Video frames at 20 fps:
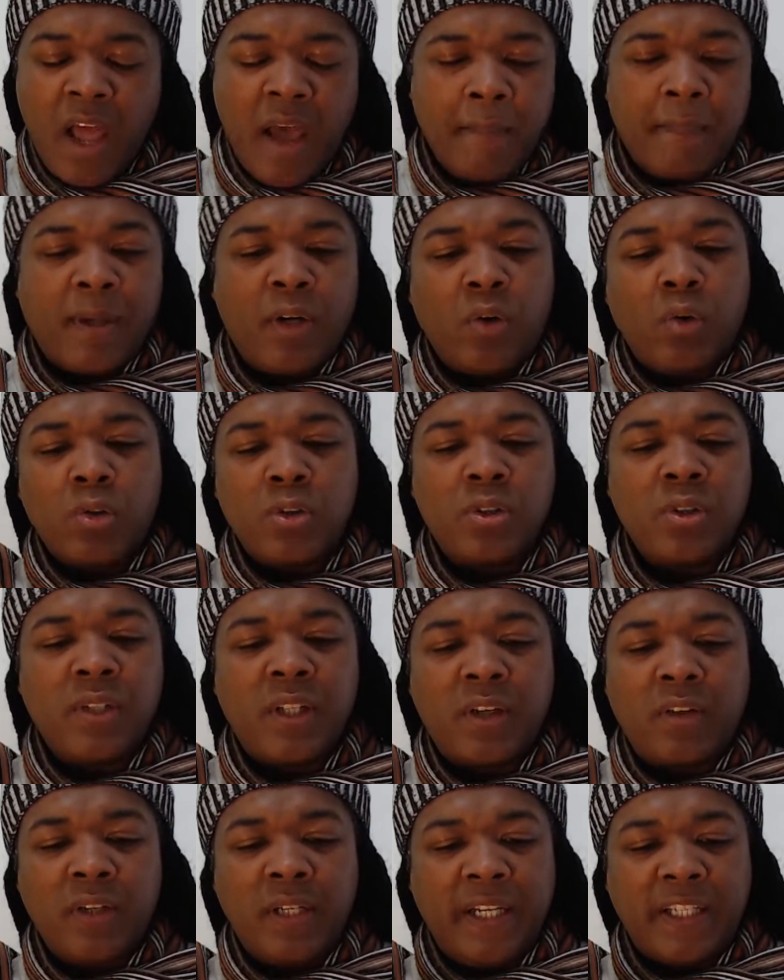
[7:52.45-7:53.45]
but also the
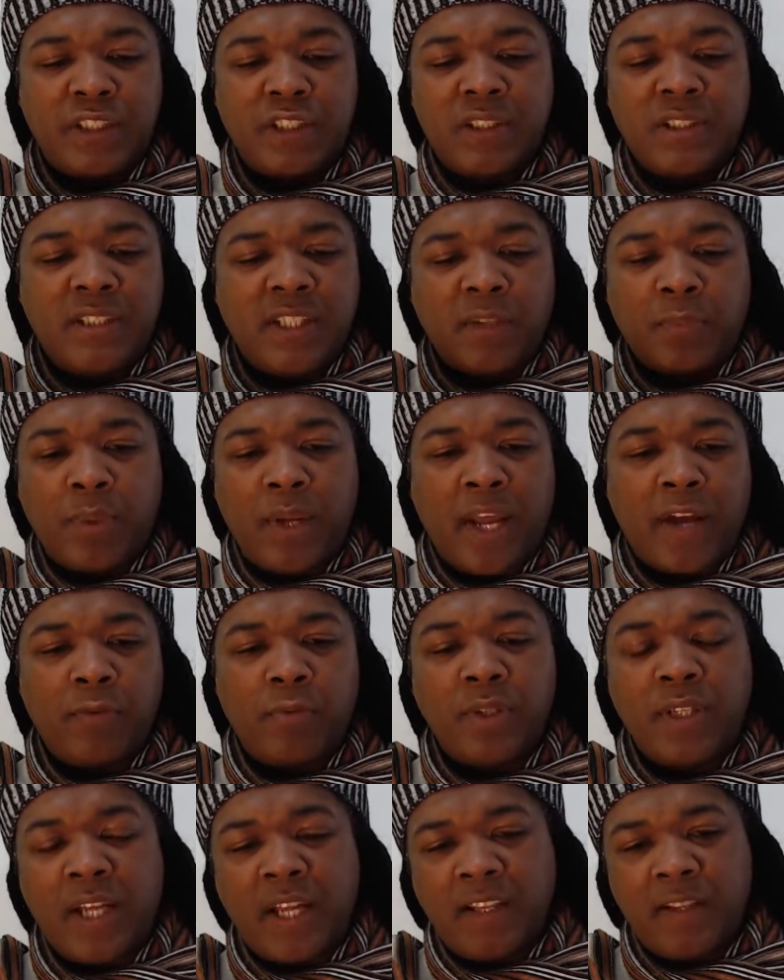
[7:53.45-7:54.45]
connections that we have
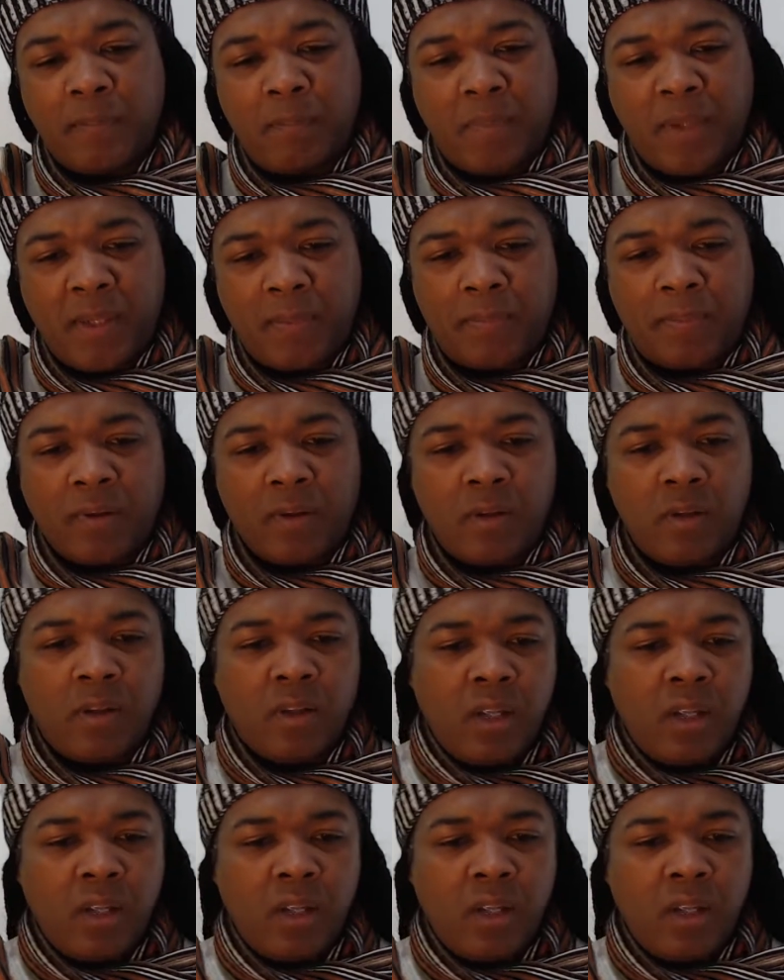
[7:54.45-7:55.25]
with other people.